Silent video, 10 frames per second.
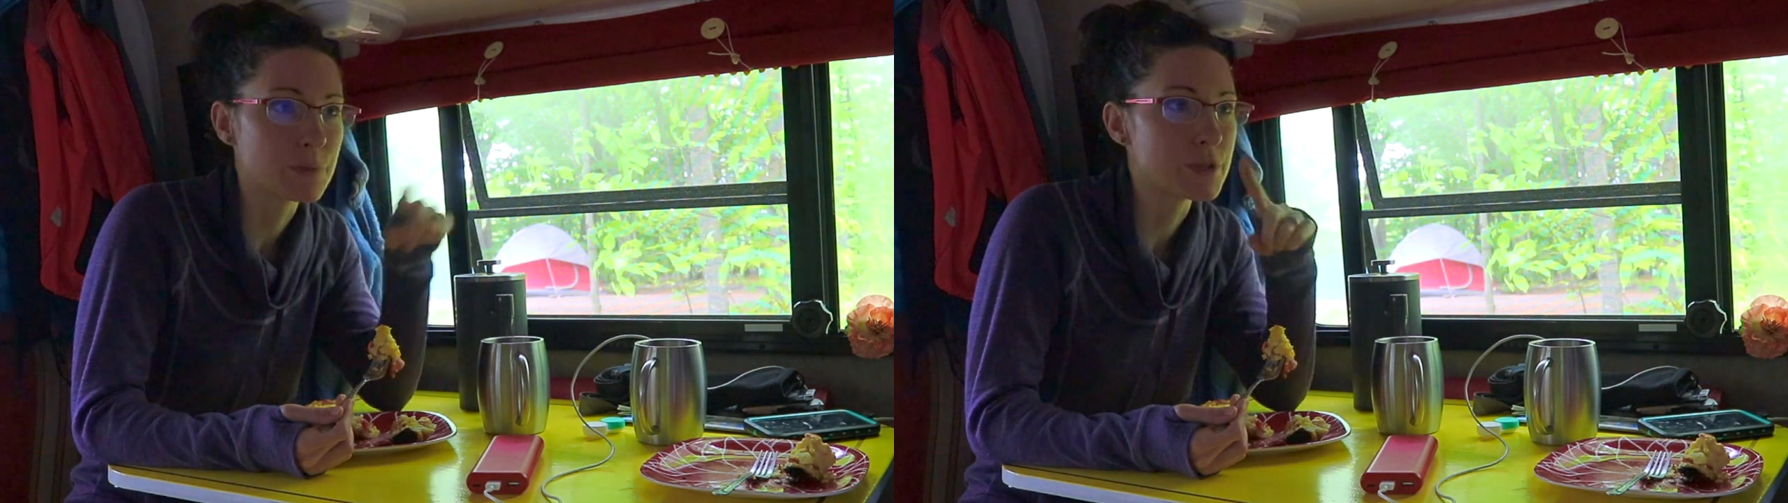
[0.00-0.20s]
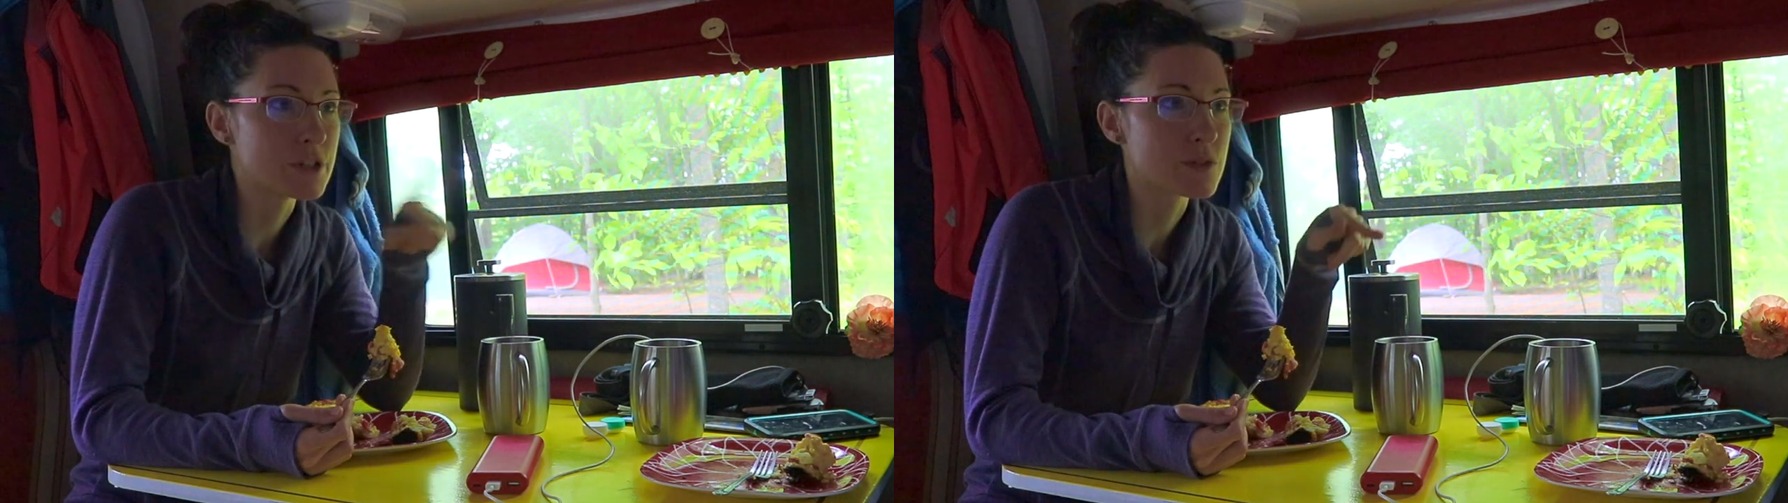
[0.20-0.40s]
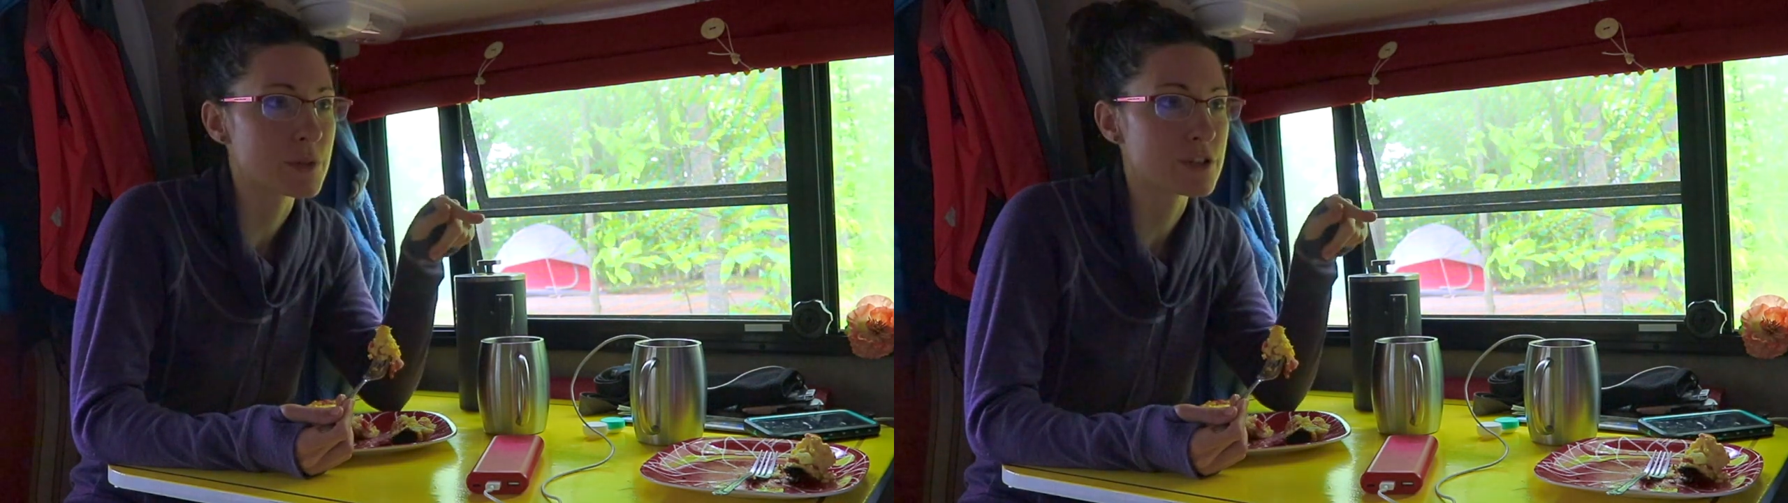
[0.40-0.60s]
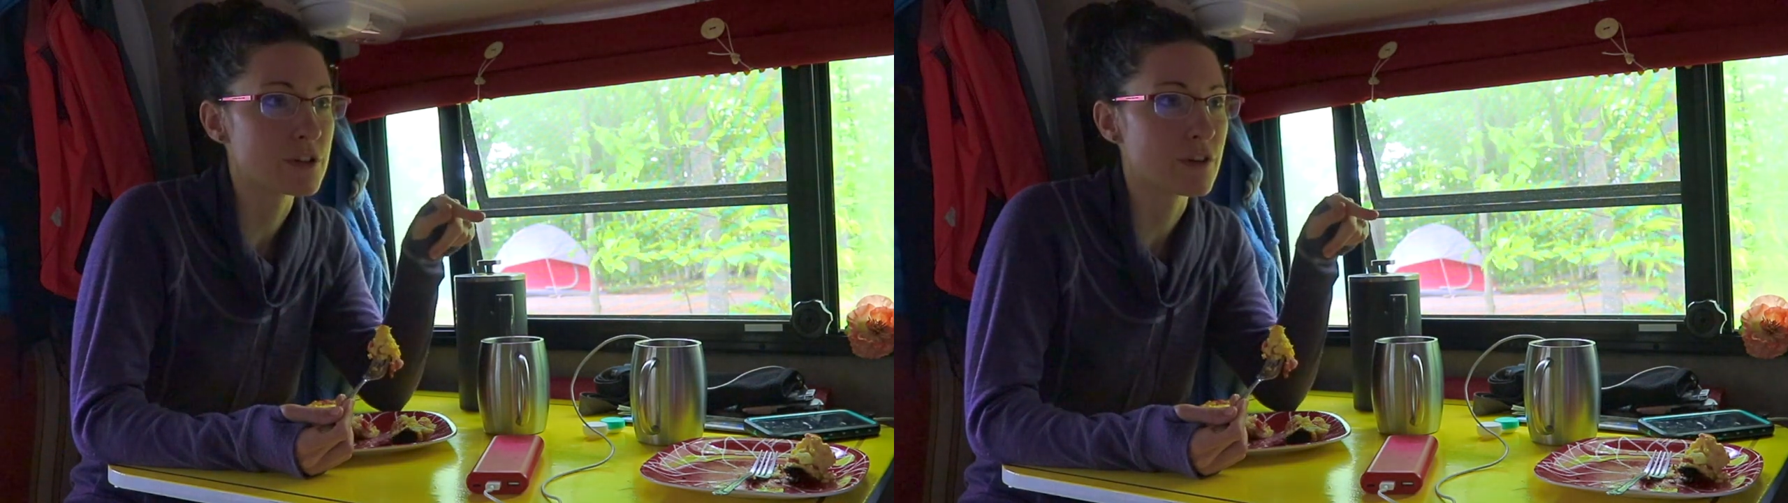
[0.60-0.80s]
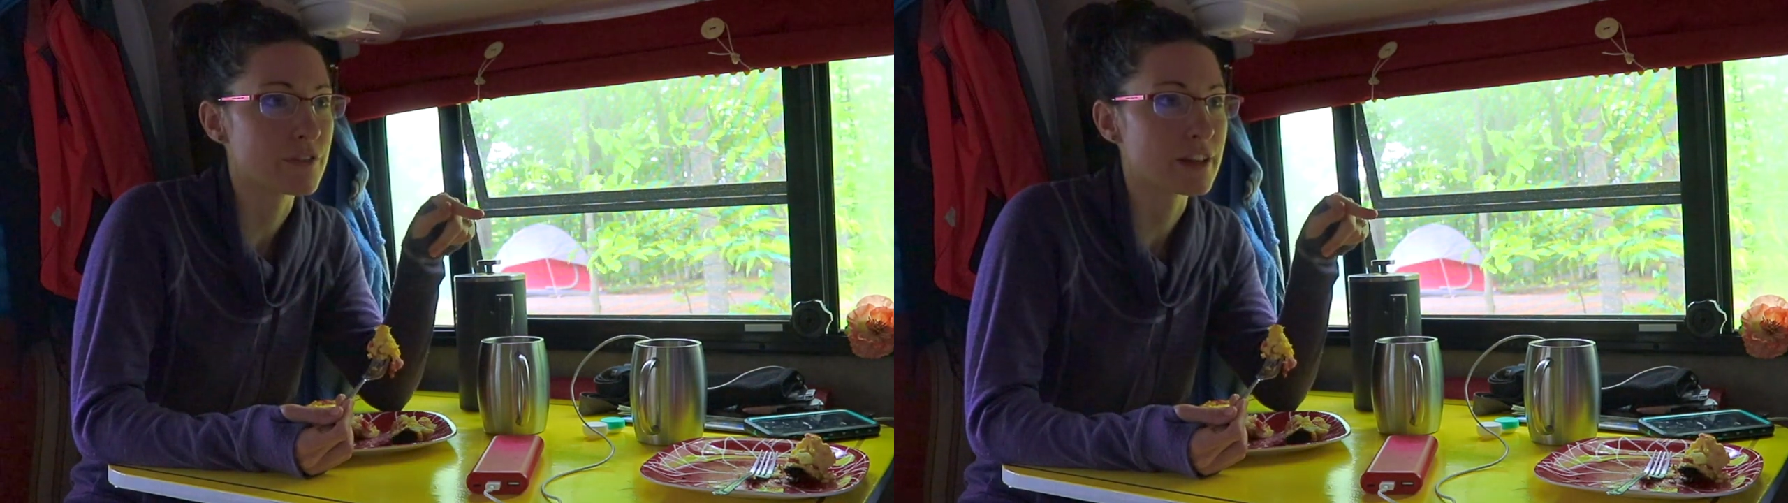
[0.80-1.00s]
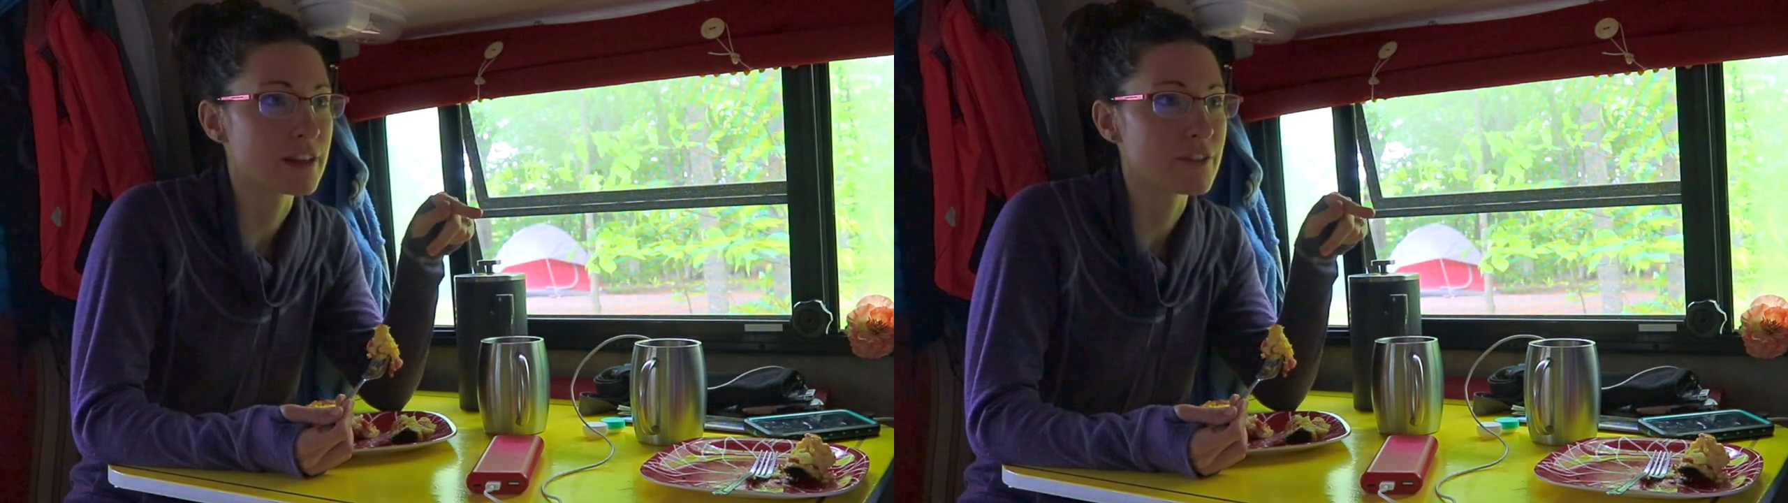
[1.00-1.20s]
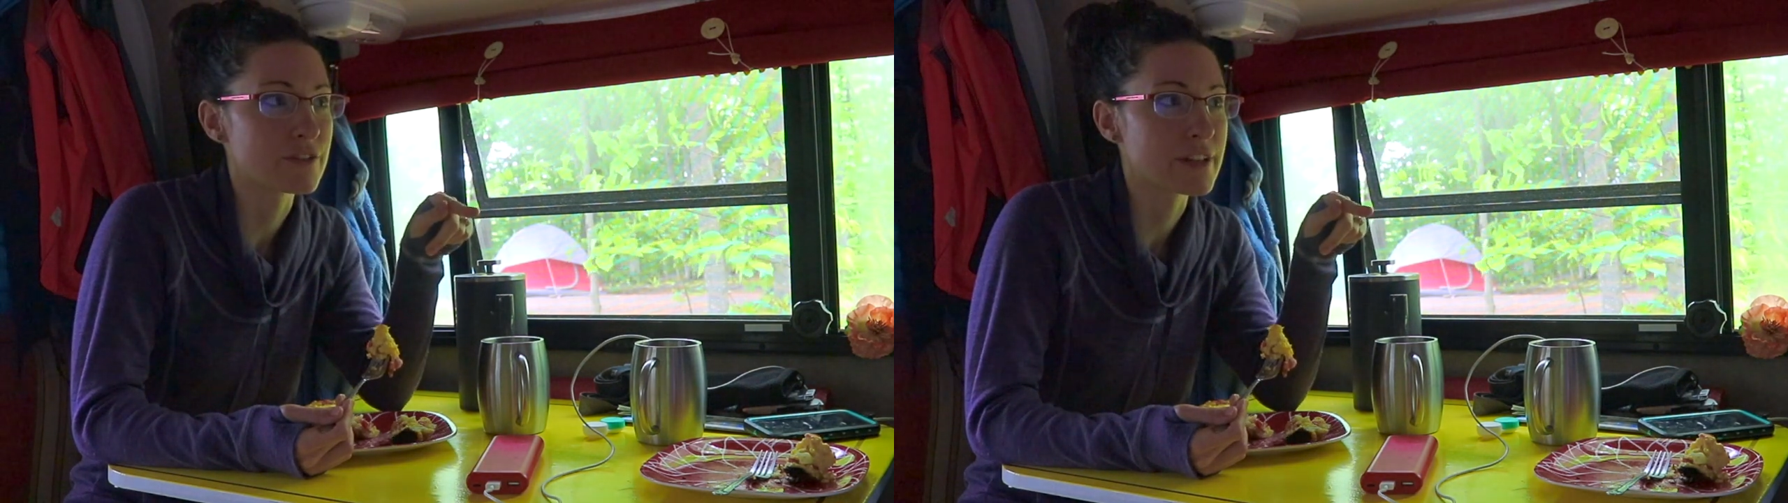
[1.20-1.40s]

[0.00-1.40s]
We just switched it over to the other